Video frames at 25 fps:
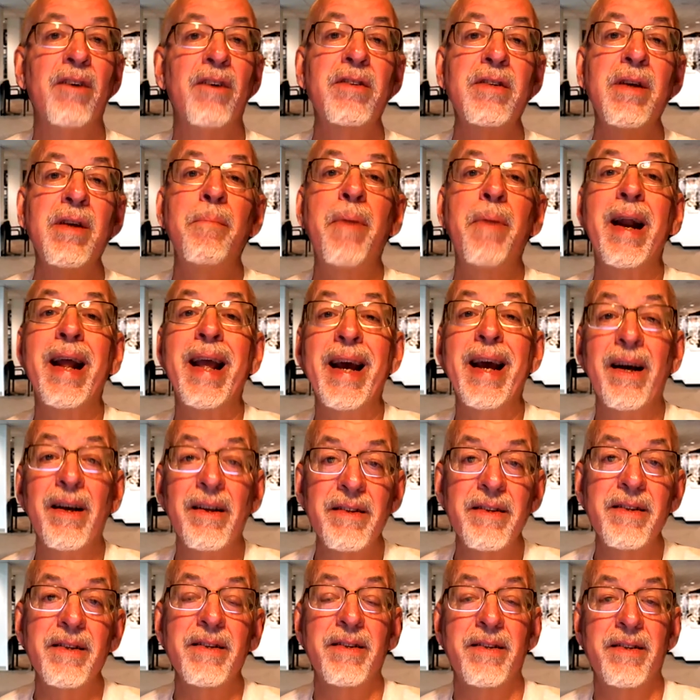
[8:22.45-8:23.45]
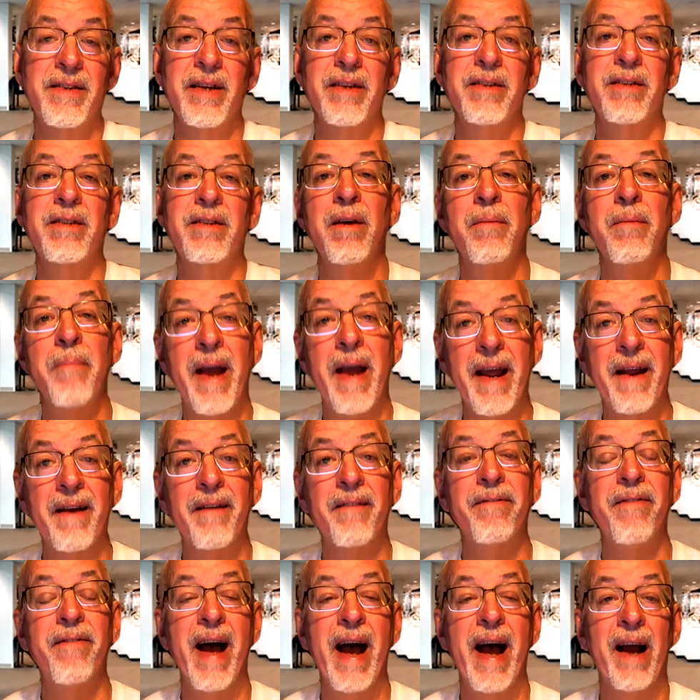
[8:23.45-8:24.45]
somebody else's system may in
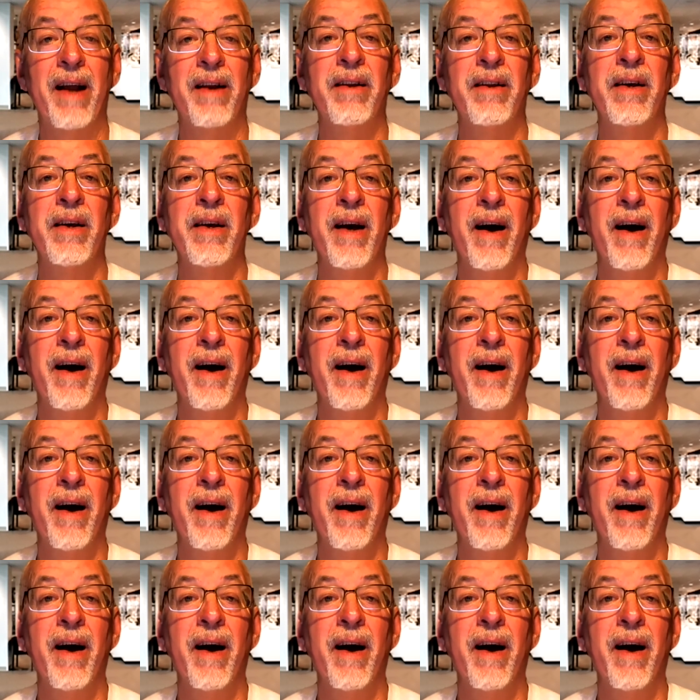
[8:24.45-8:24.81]
fact